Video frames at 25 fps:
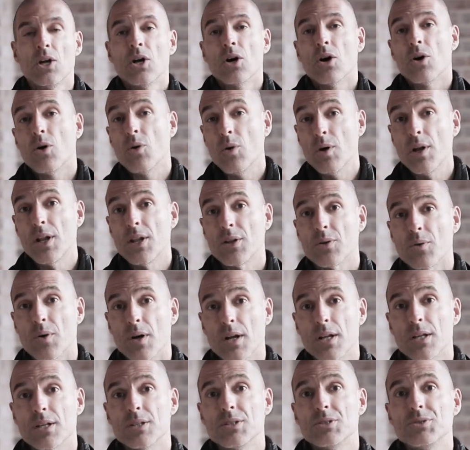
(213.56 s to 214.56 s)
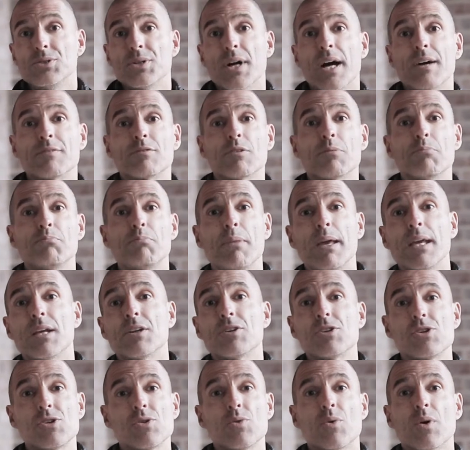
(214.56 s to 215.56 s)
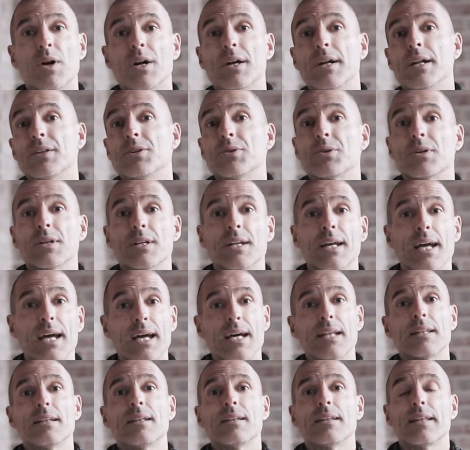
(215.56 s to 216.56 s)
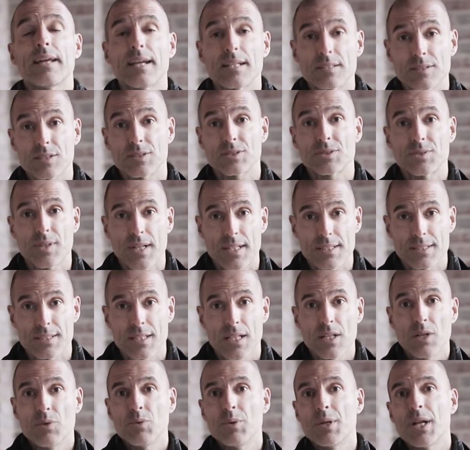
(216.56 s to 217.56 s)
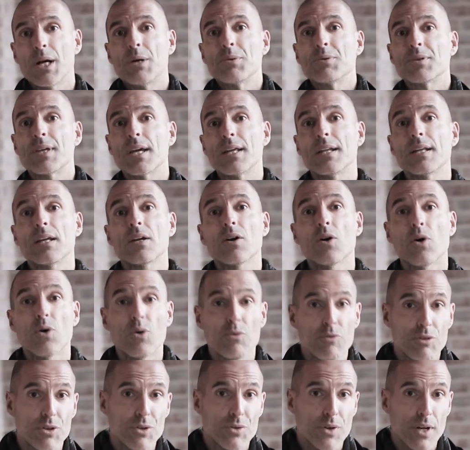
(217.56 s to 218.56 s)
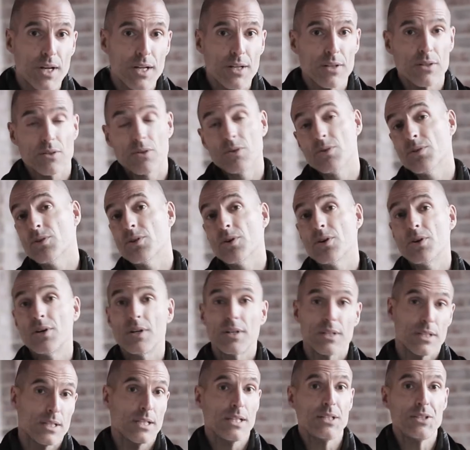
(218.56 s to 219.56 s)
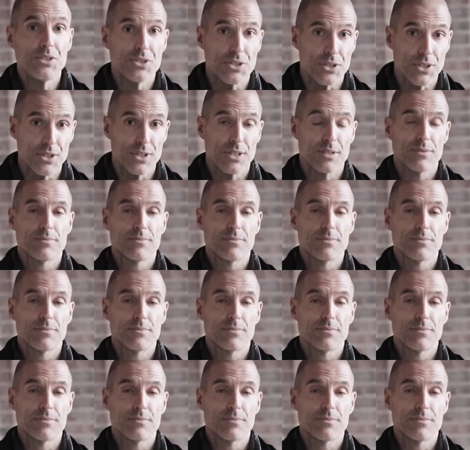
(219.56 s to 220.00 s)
All in all, you have to make sure that you can handle the extra stress without getting overtrained or injured.